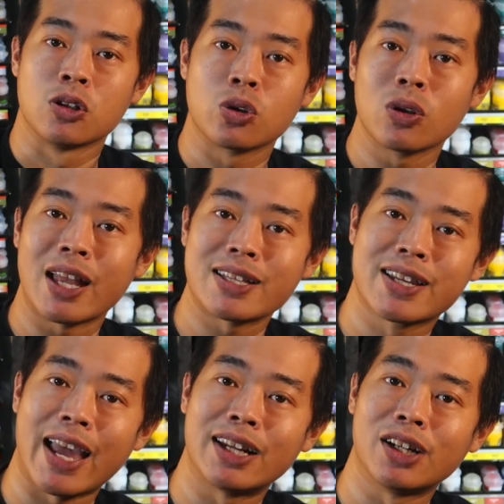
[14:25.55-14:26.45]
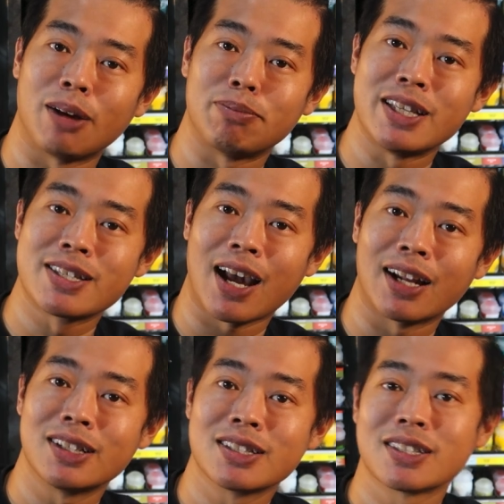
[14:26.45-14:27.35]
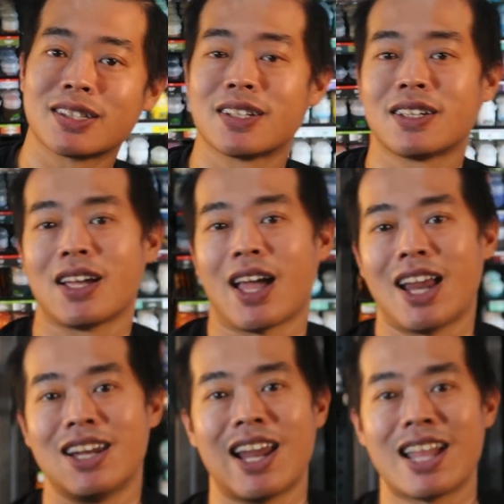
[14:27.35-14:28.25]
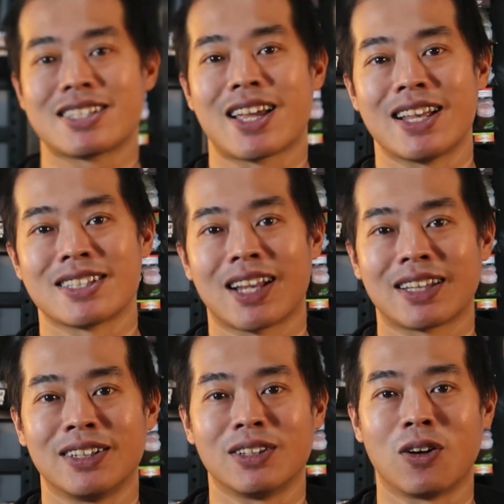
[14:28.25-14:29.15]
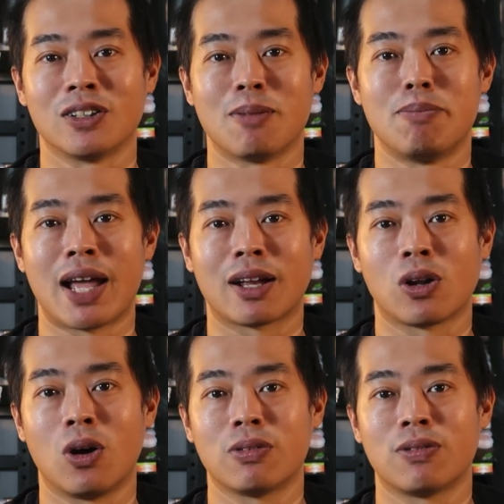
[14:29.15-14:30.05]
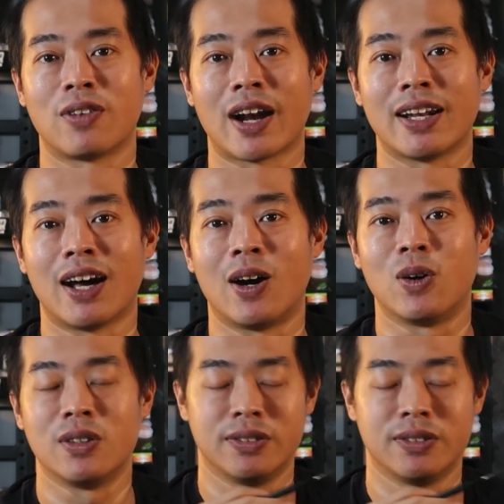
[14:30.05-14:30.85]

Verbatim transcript: So let's gather up these colors and let's get started on the black cloth right now.